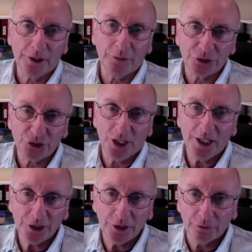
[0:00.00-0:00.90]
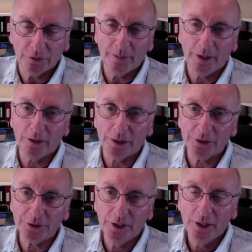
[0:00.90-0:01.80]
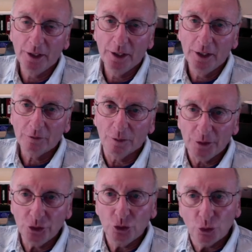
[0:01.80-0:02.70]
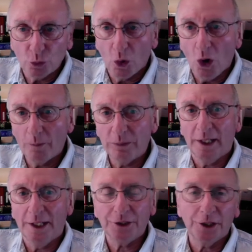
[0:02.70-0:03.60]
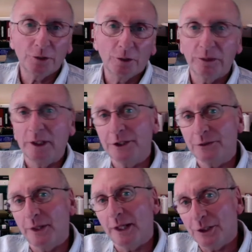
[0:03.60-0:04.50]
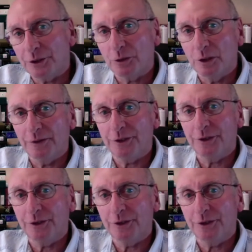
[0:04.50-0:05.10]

It was changing for Americans from a new raw place into a place with a history of its